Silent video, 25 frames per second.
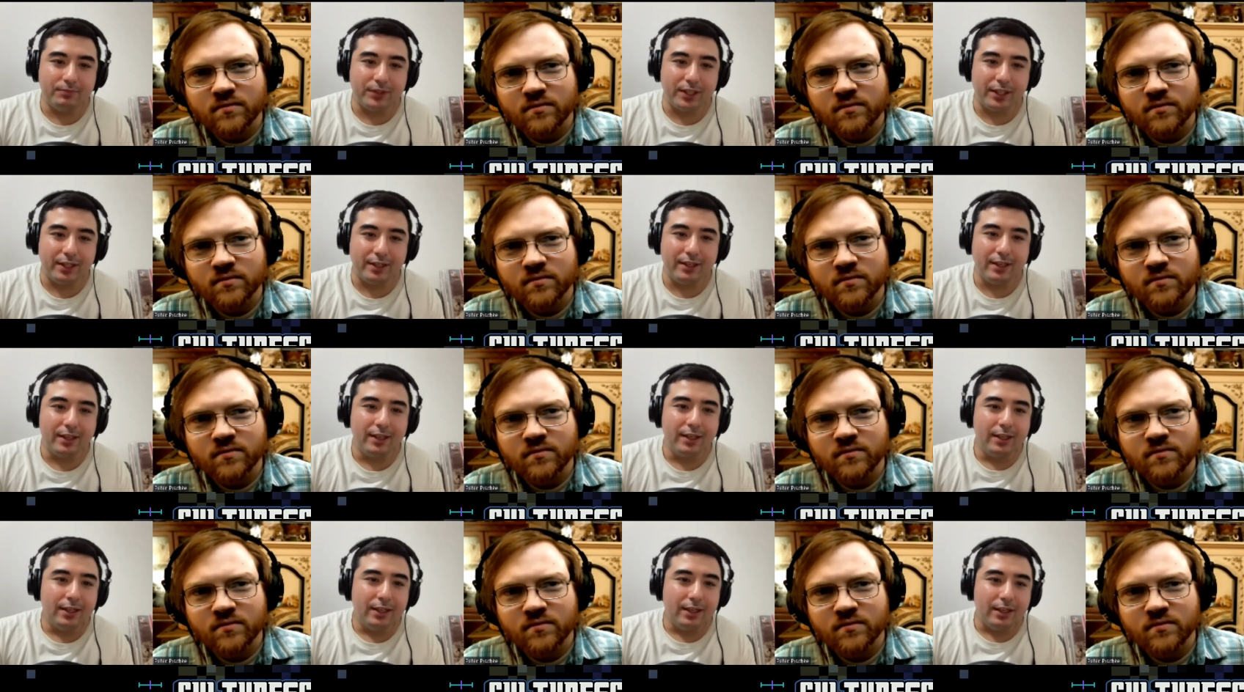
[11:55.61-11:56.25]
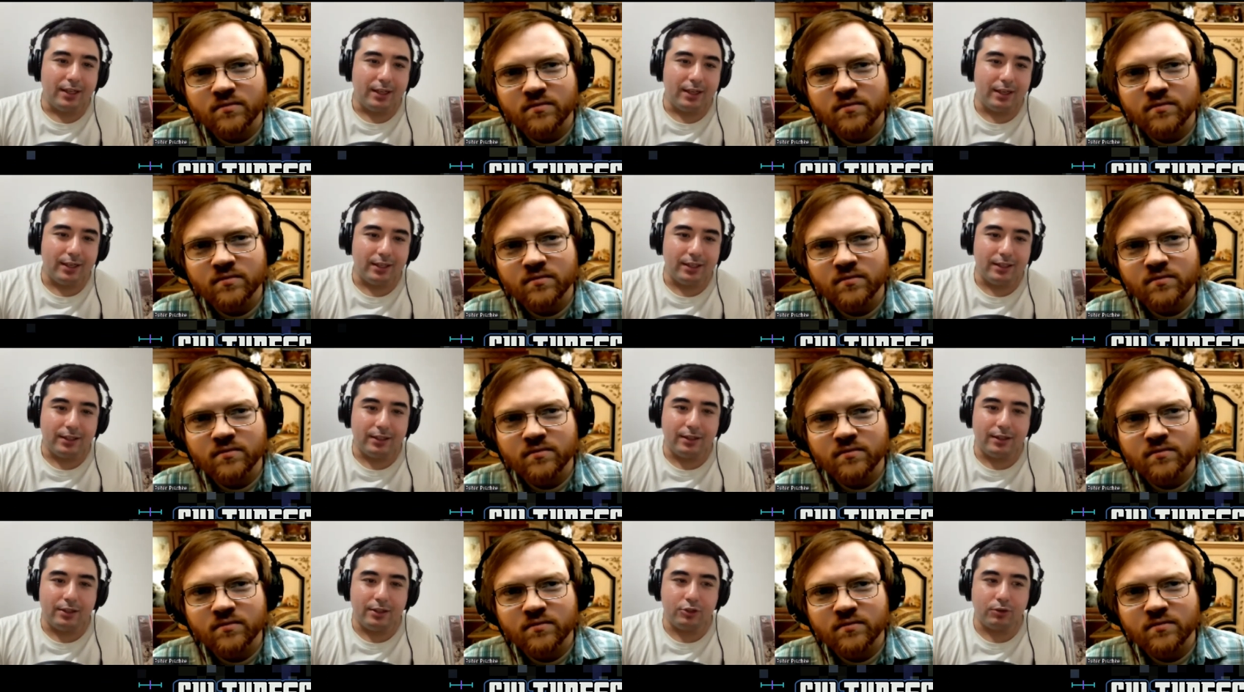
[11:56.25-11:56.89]
Speaker 1: And uh,
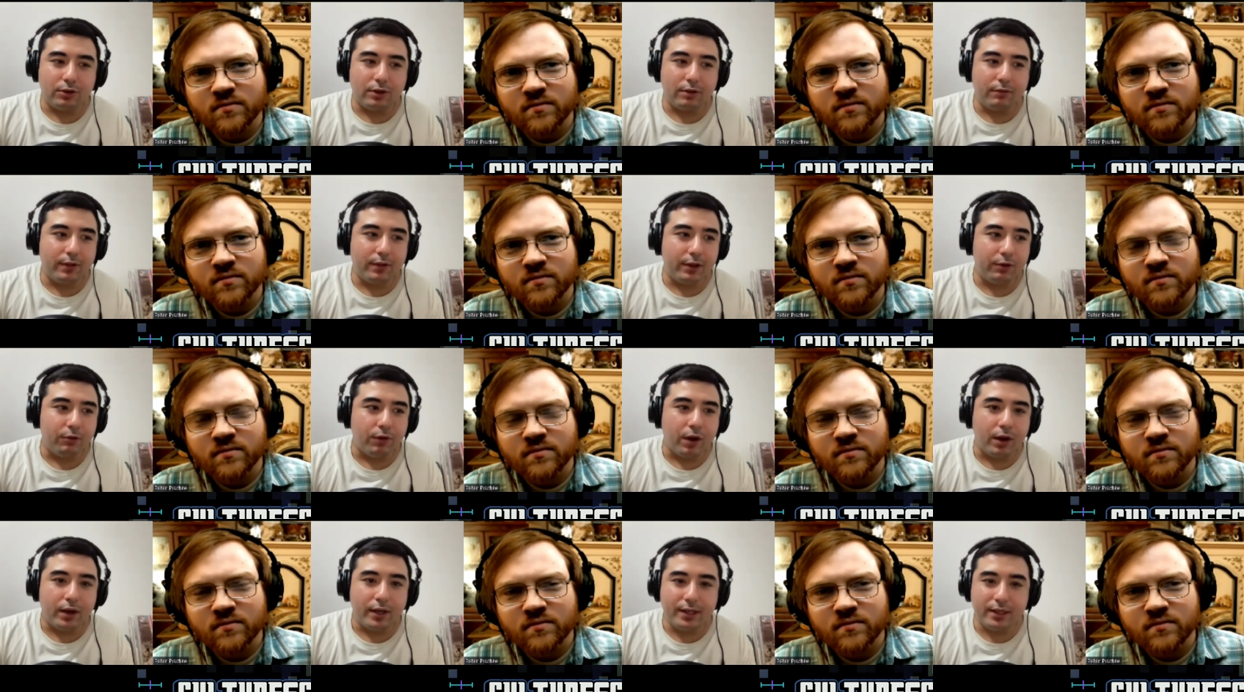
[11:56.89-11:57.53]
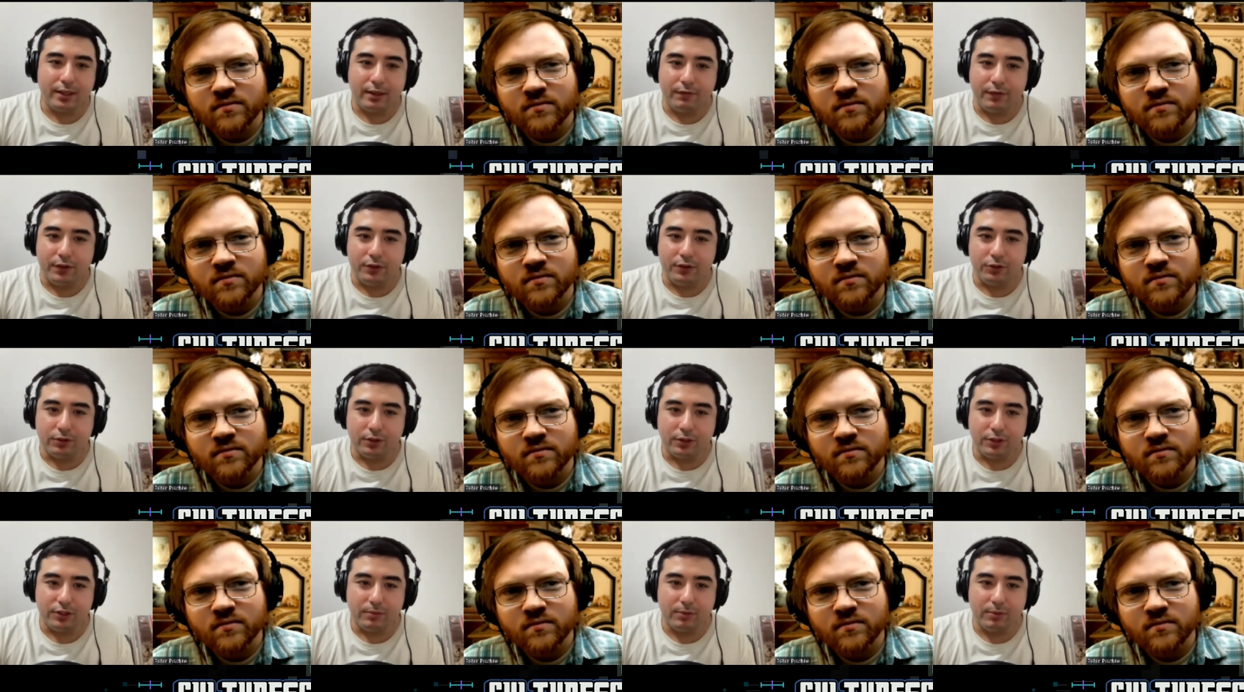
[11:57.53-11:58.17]
the sort of like rugged
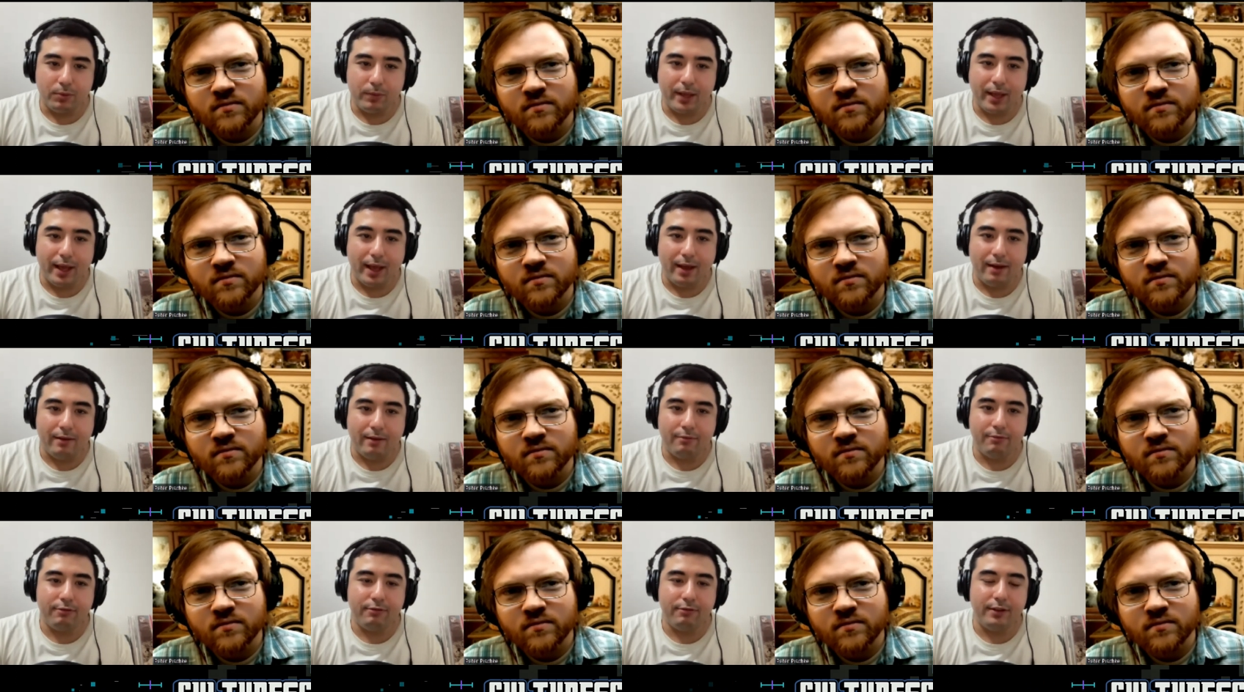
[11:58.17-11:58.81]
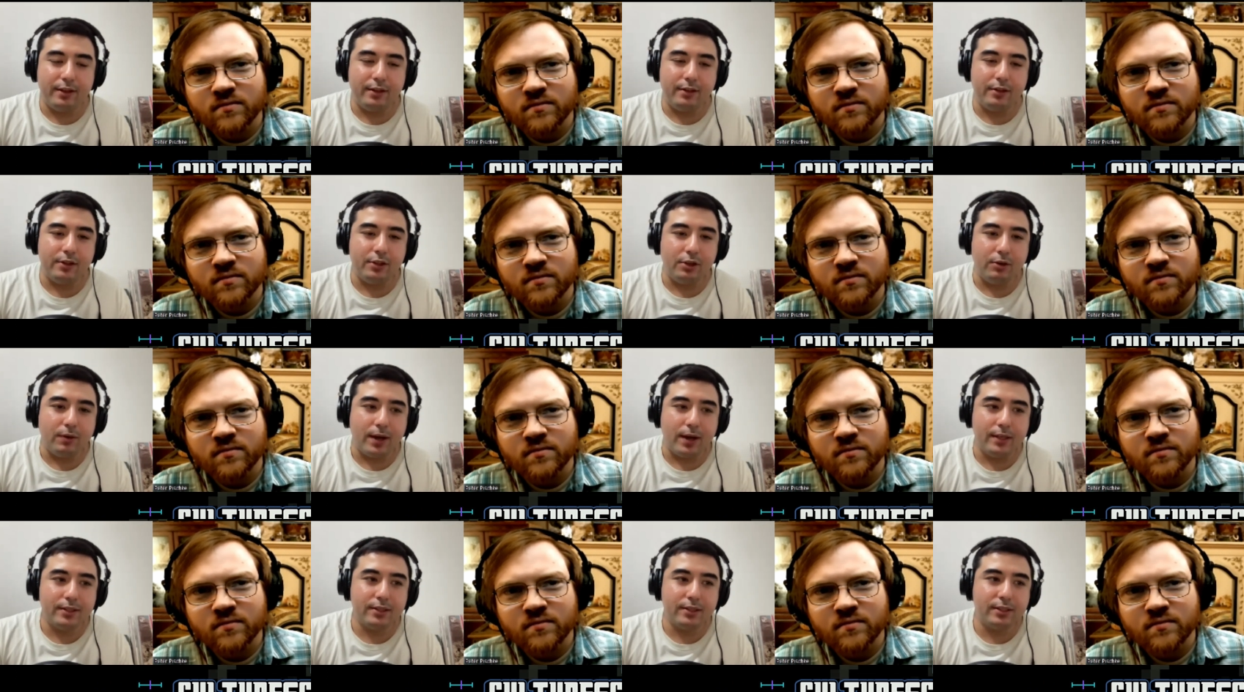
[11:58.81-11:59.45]
individualism that we have in the
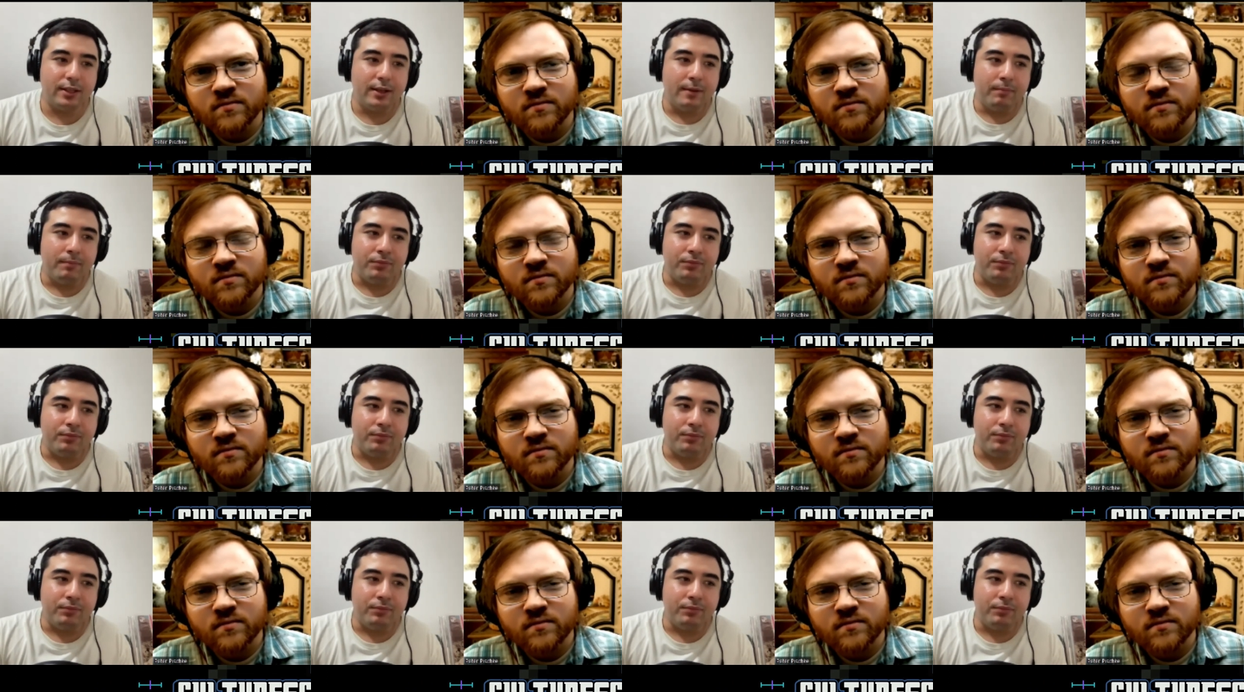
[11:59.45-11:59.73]
U S,